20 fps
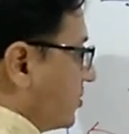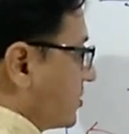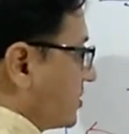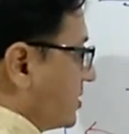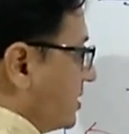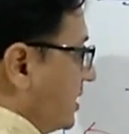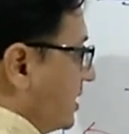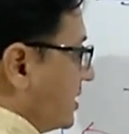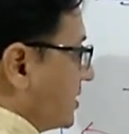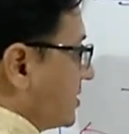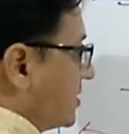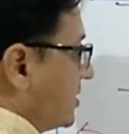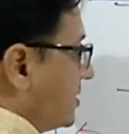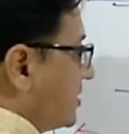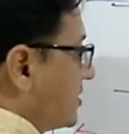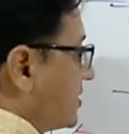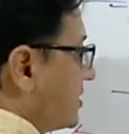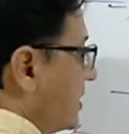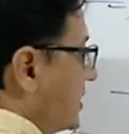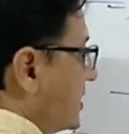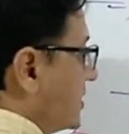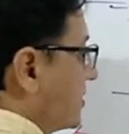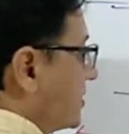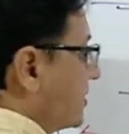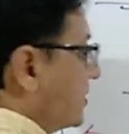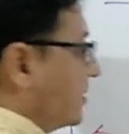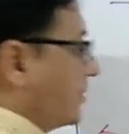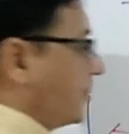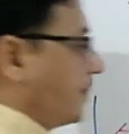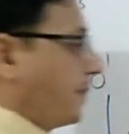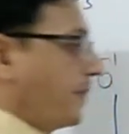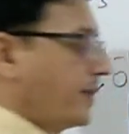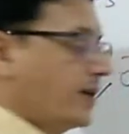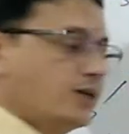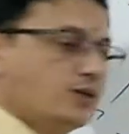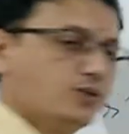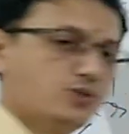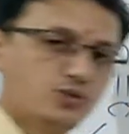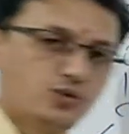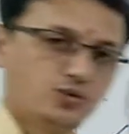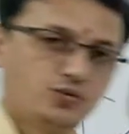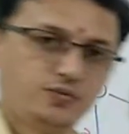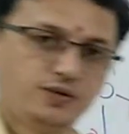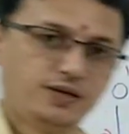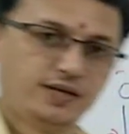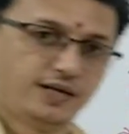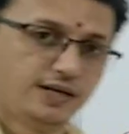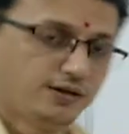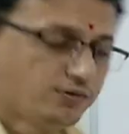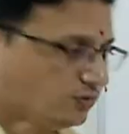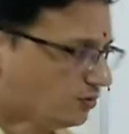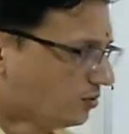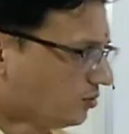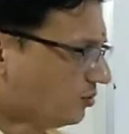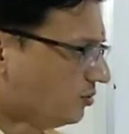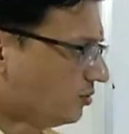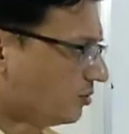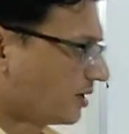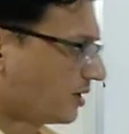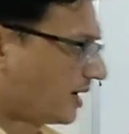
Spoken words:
oxidation state. So we have to